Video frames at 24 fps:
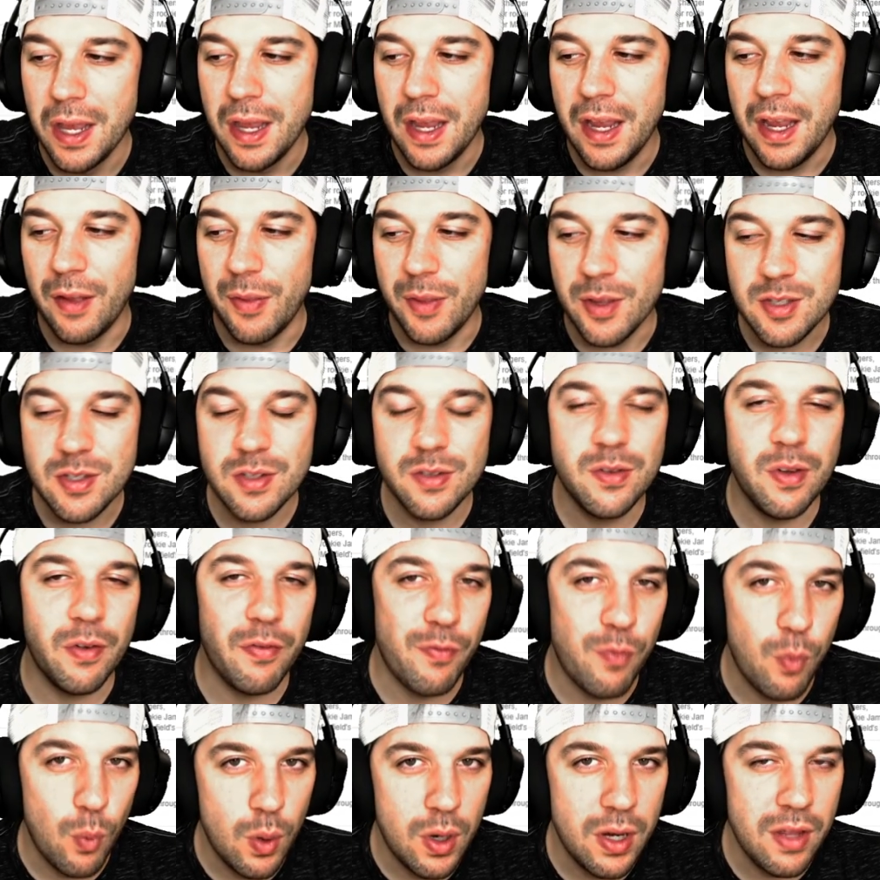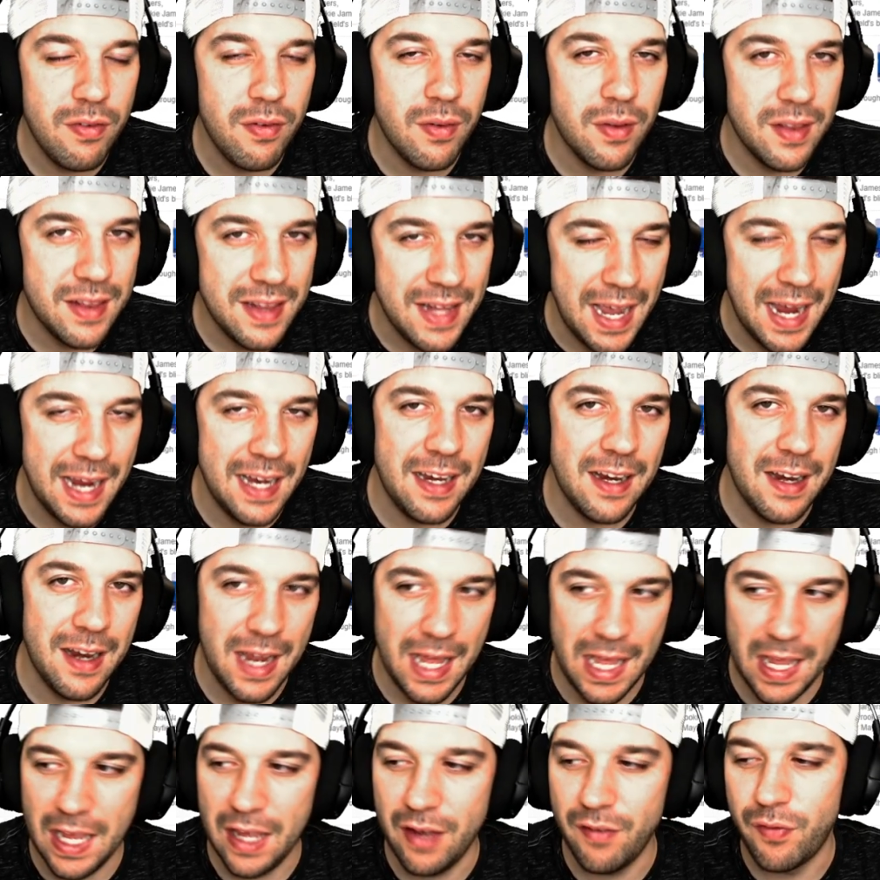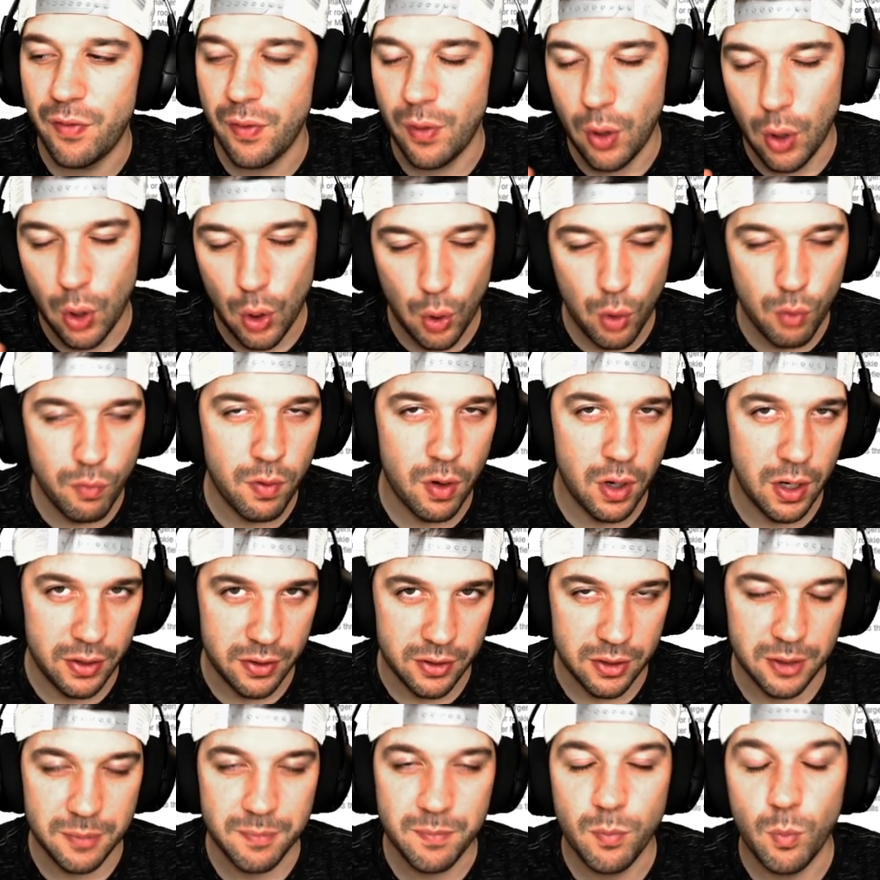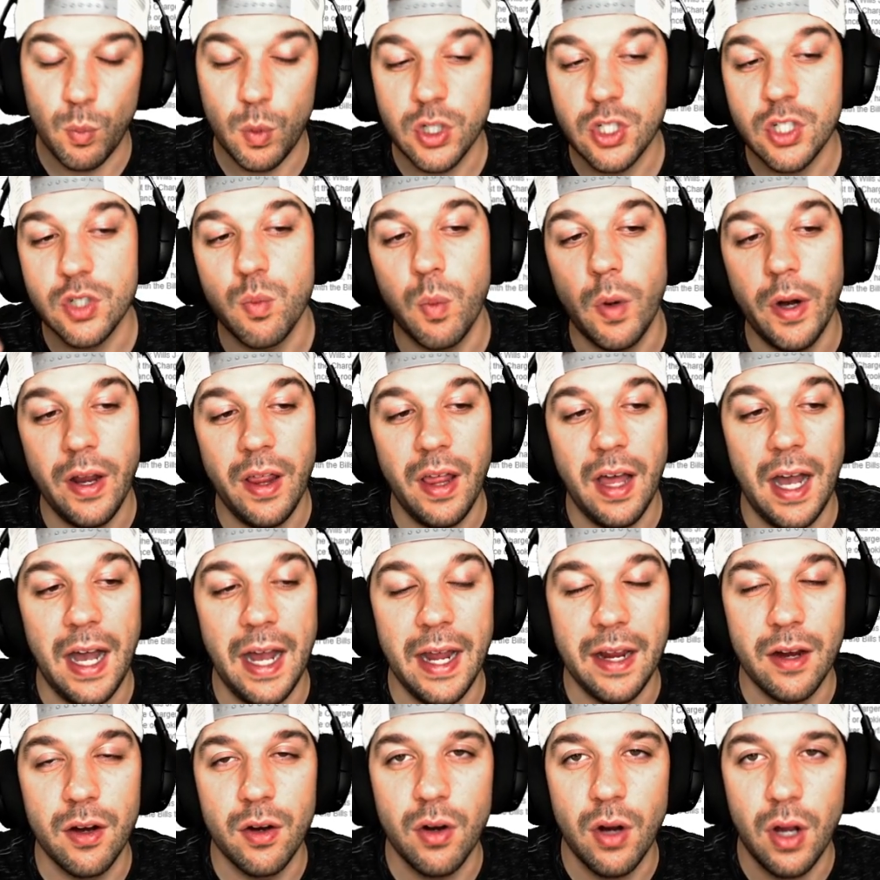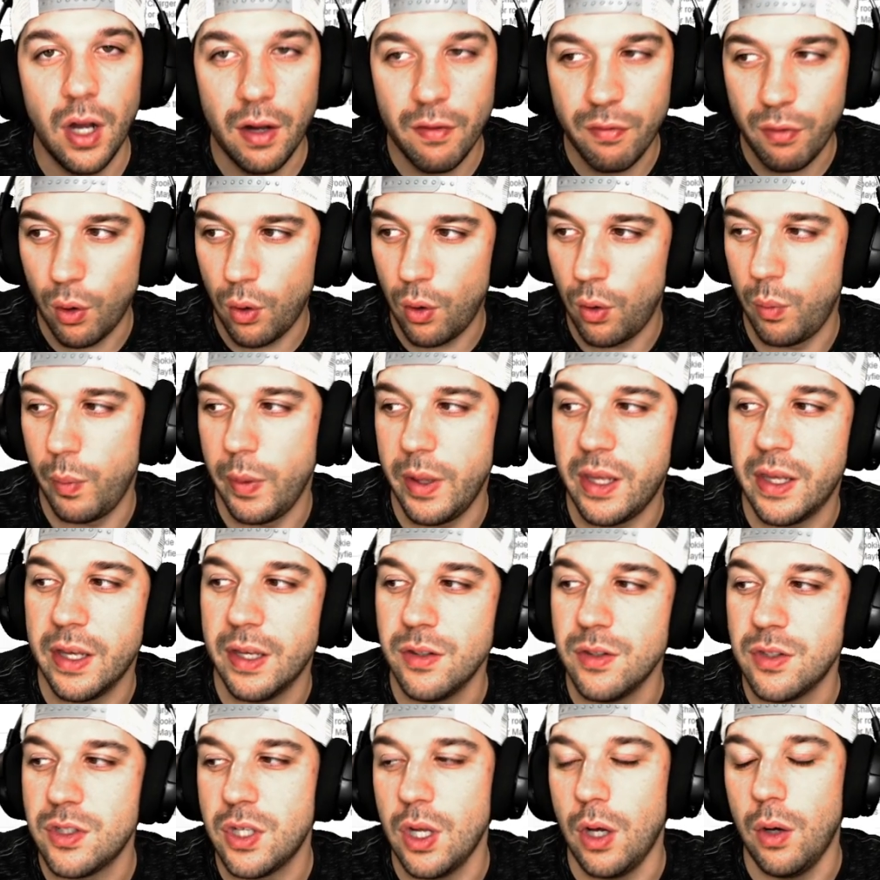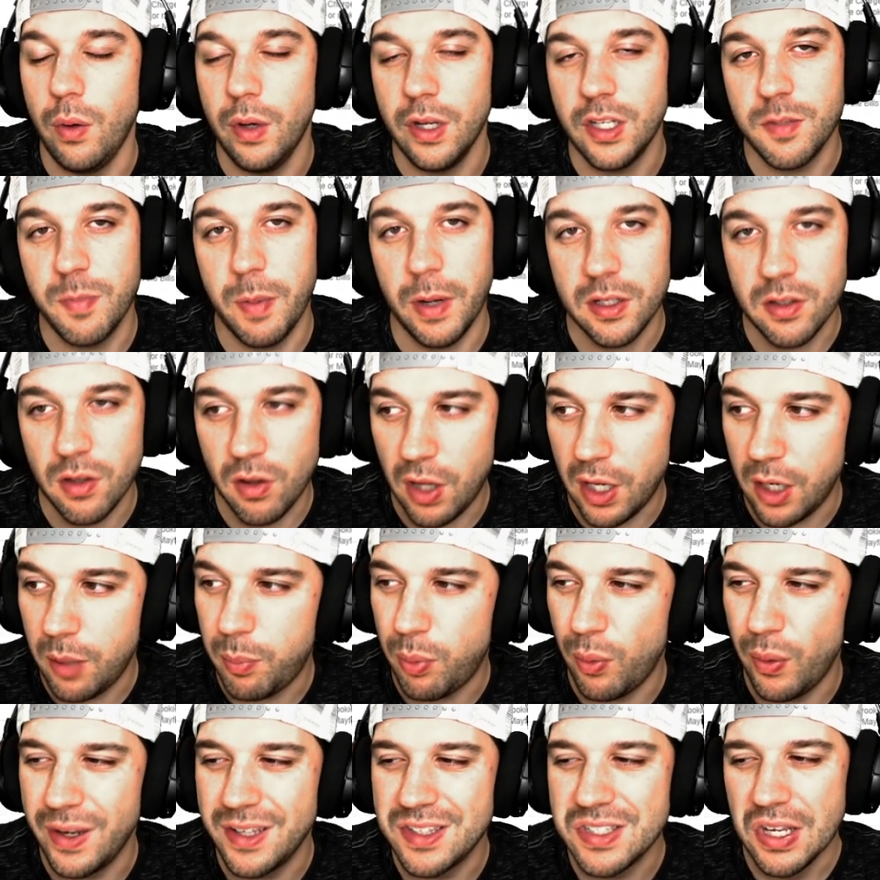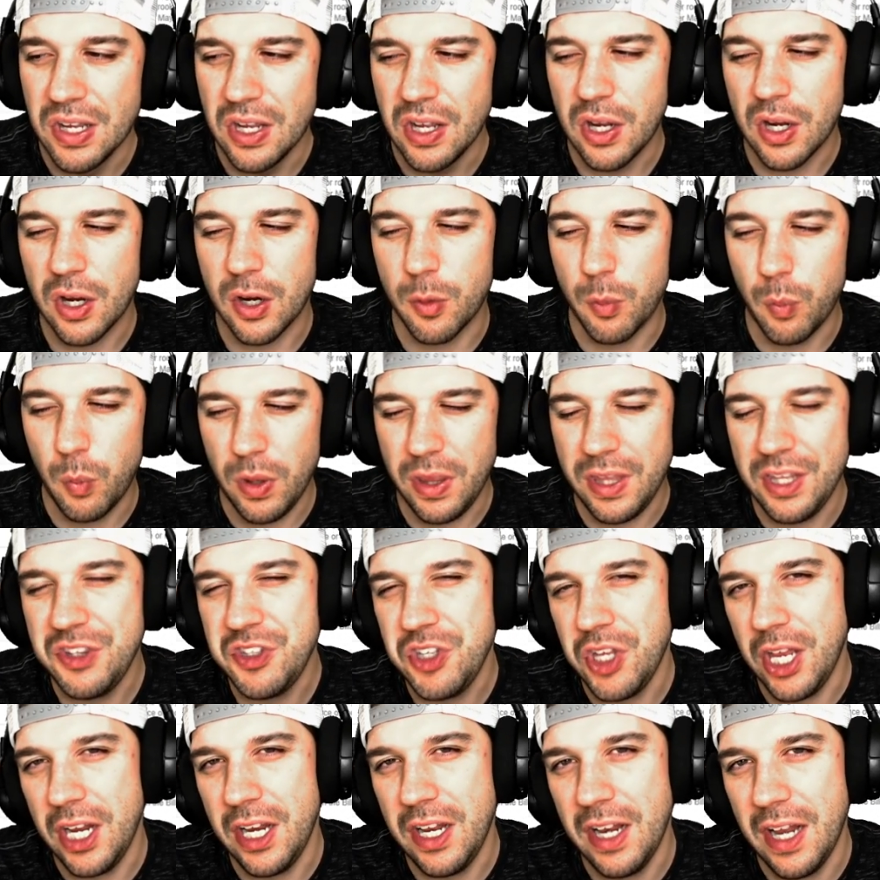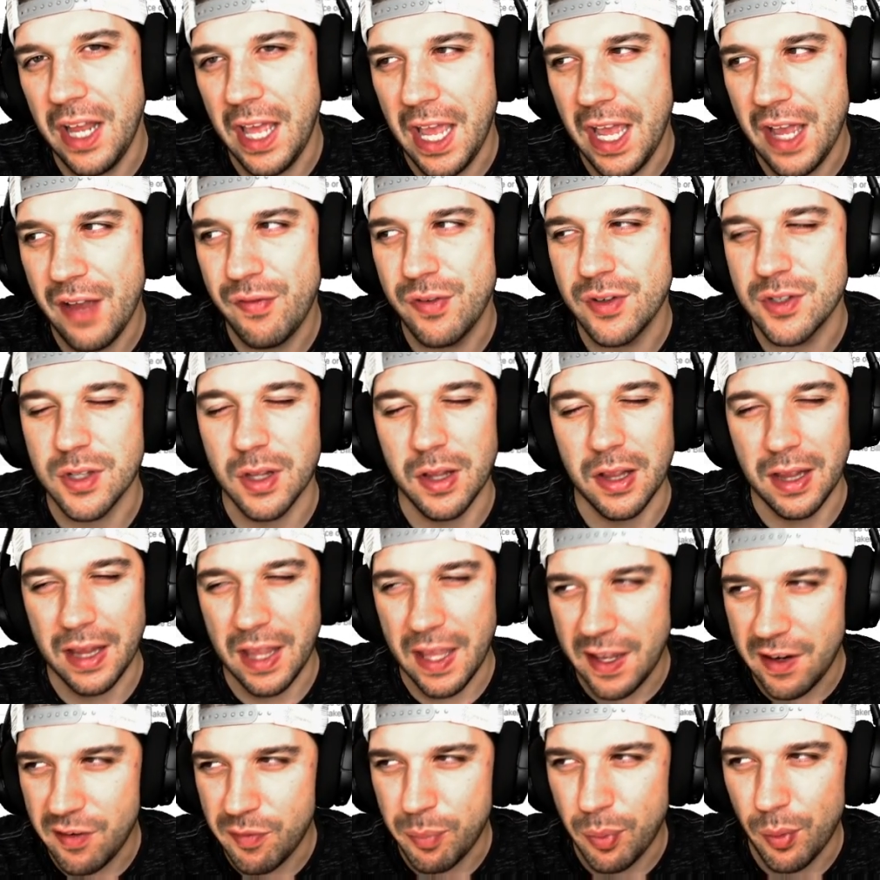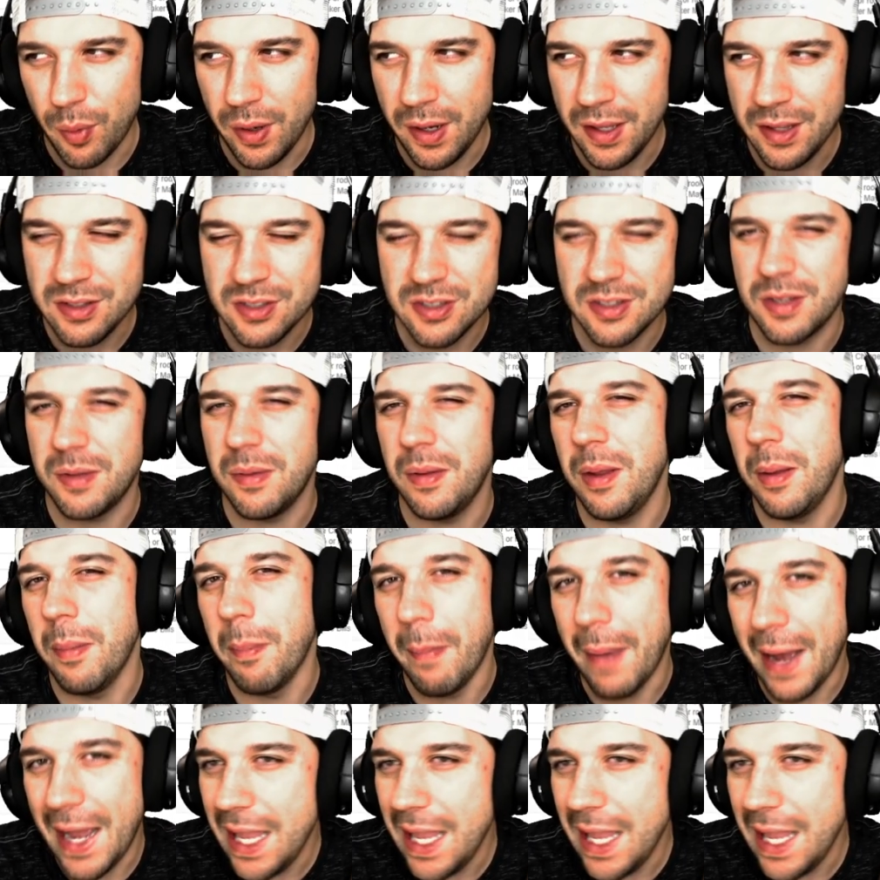And this is a 49.5 over under, which is one of the higher of the whole weekend. So expect a lot of points. And really, 10.5 is a lot of points, in my